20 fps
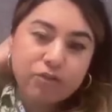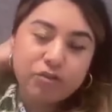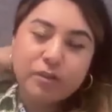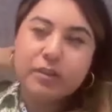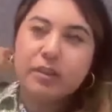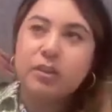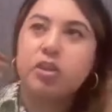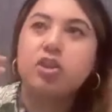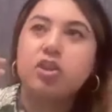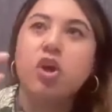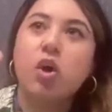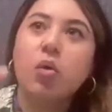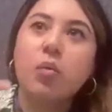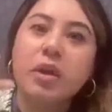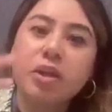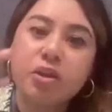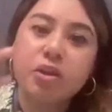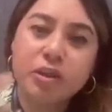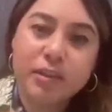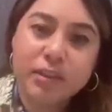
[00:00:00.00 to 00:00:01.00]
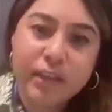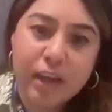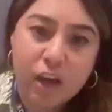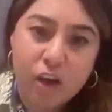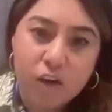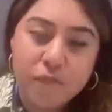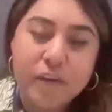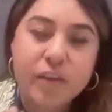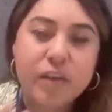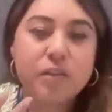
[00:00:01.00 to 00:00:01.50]
knowing
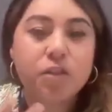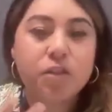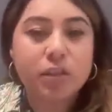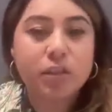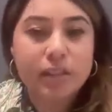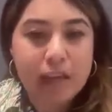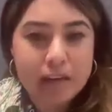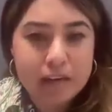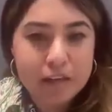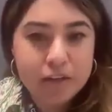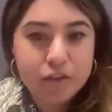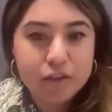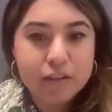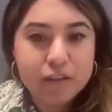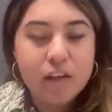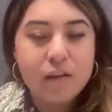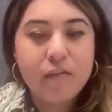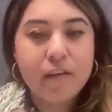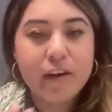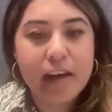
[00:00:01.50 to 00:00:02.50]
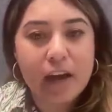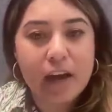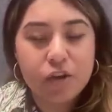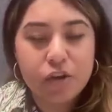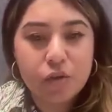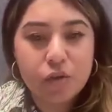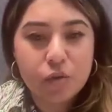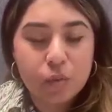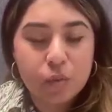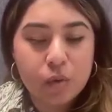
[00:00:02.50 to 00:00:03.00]
yourself and understanding yourself and how
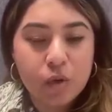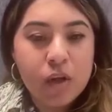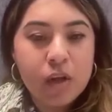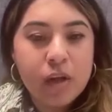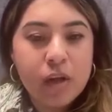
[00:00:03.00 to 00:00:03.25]
you